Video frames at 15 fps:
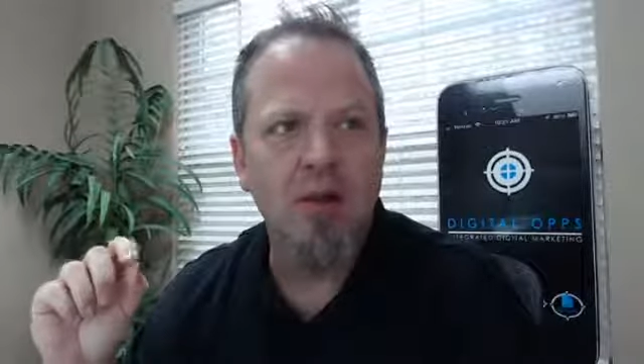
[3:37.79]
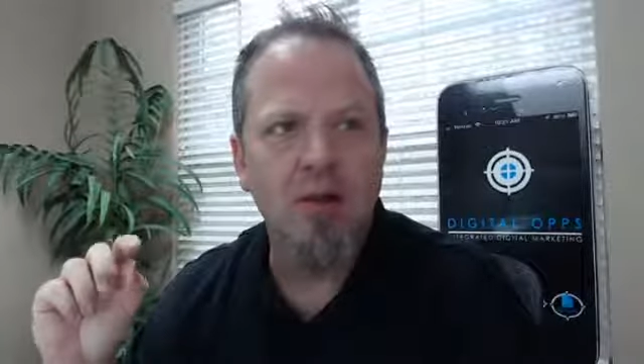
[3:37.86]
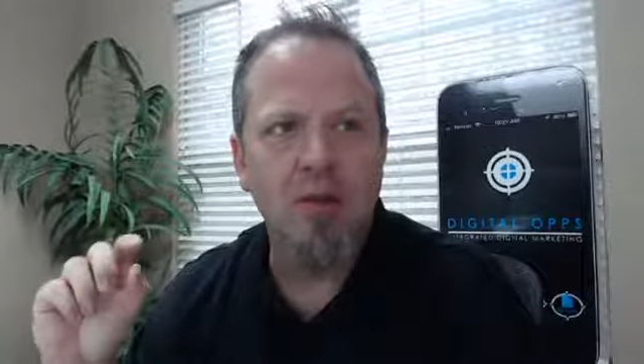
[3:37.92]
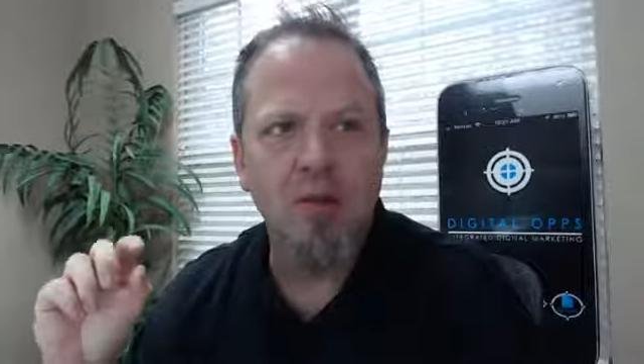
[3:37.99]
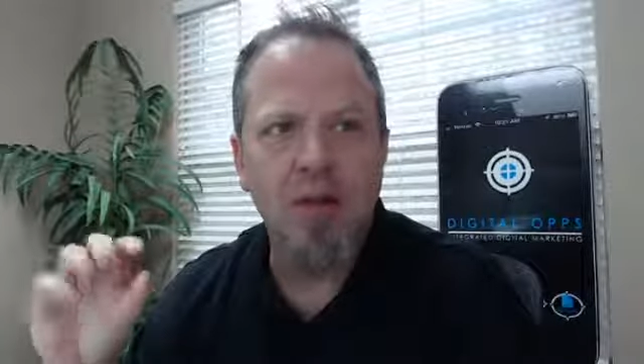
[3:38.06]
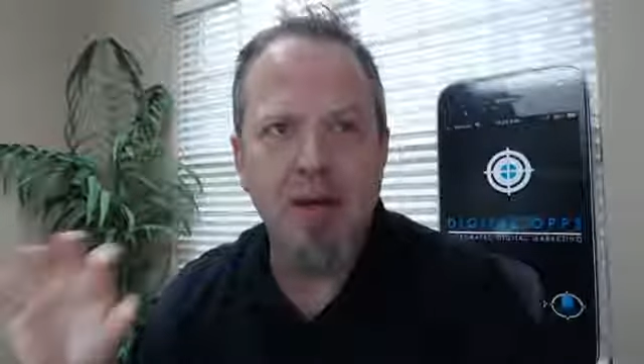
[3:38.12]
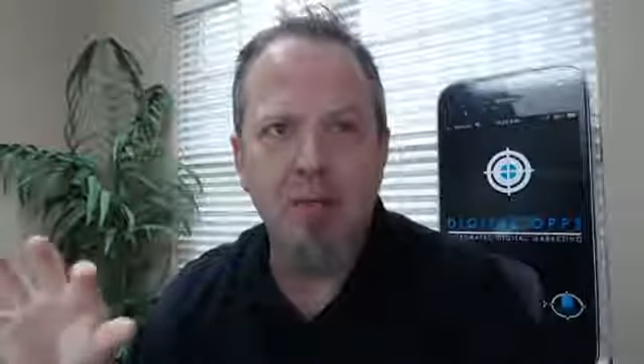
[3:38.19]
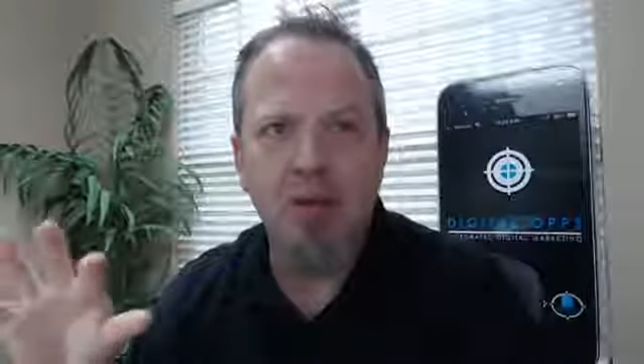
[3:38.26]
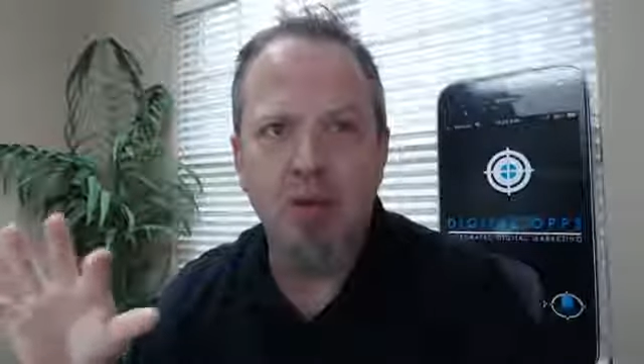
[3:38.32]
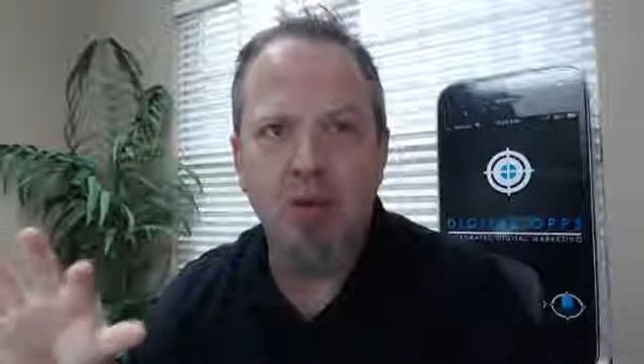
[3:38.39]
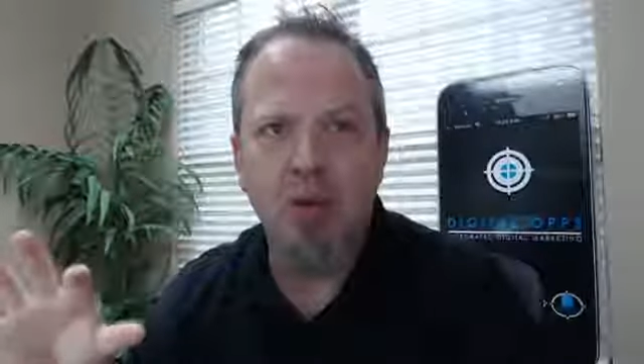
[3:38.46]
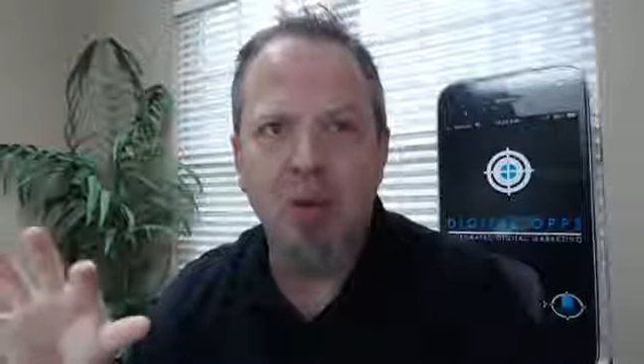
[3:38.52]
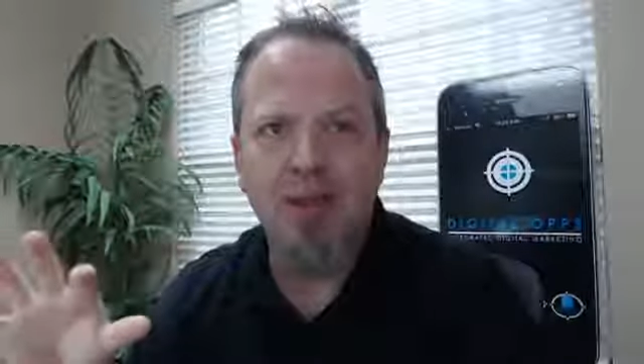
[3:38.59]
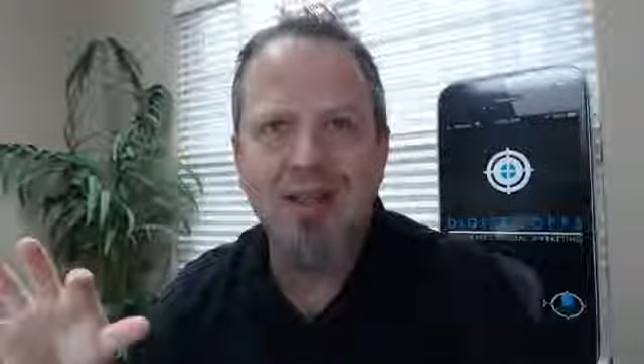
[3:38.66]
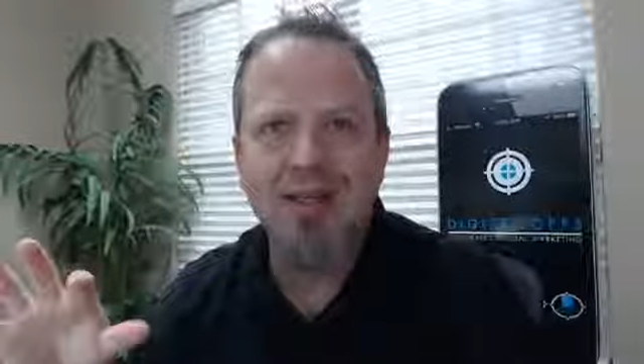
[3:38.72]
need to be able to
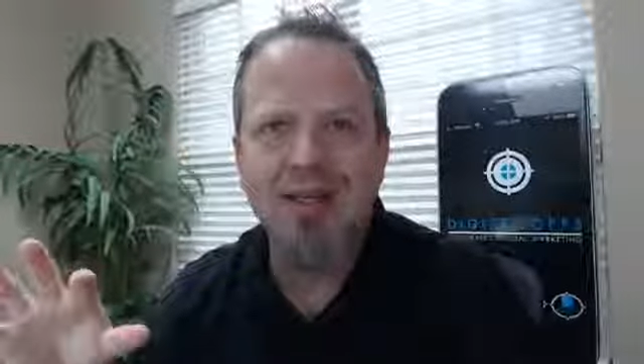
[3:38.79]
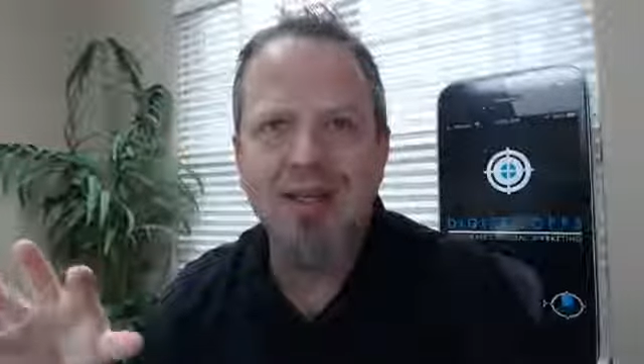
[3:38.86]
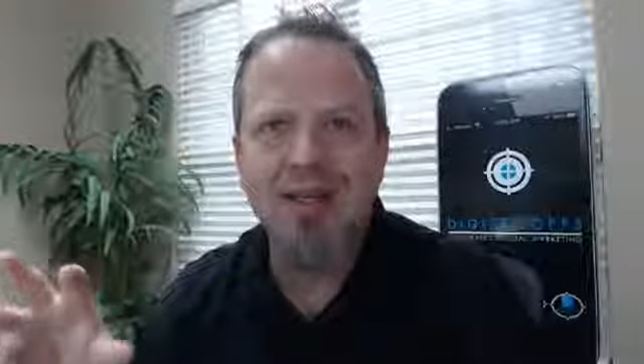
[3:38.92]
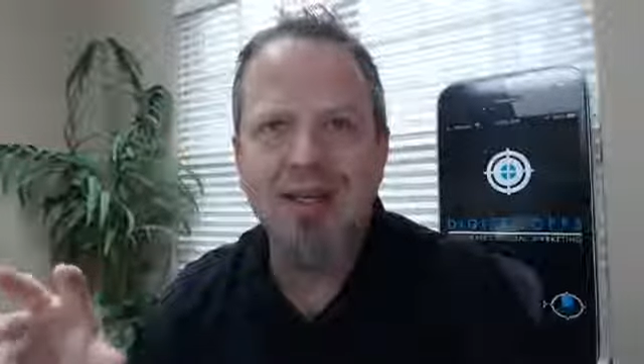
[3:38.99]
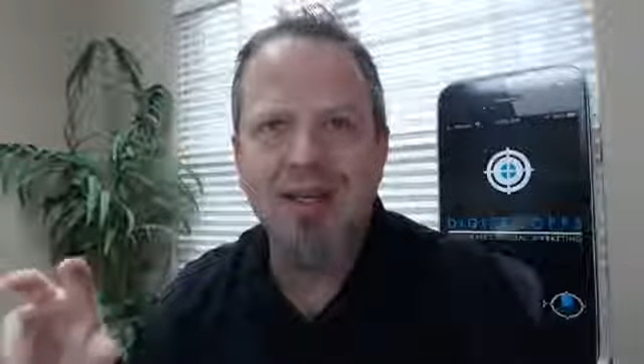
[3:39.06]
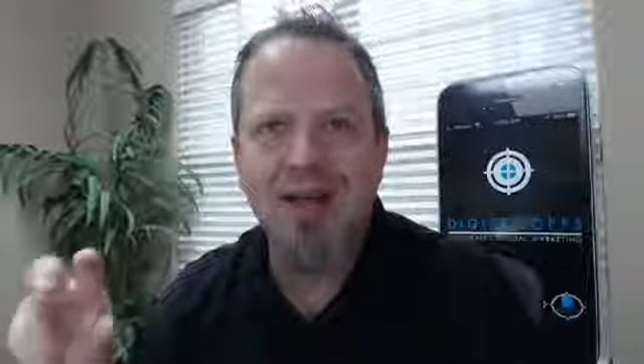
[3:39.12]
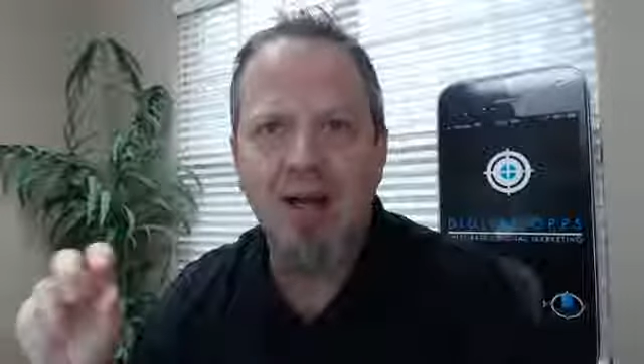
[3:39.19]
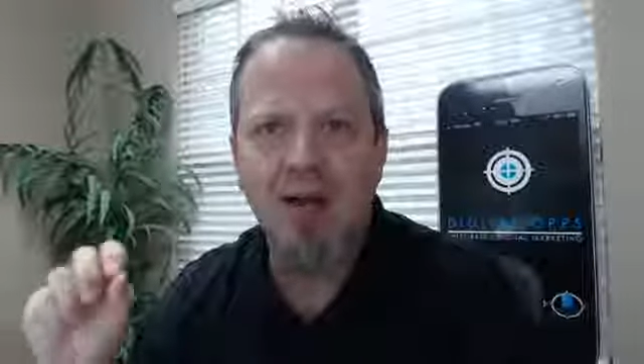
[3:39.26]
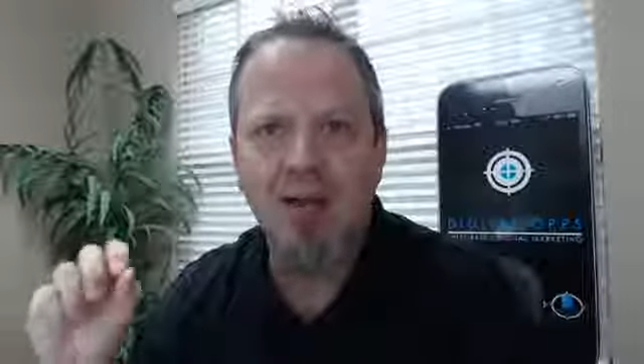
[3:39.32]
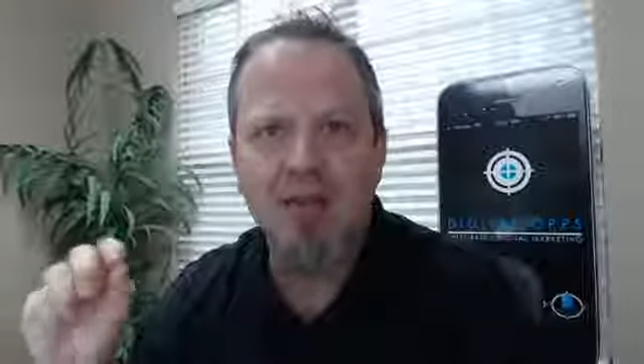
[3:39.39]
quickly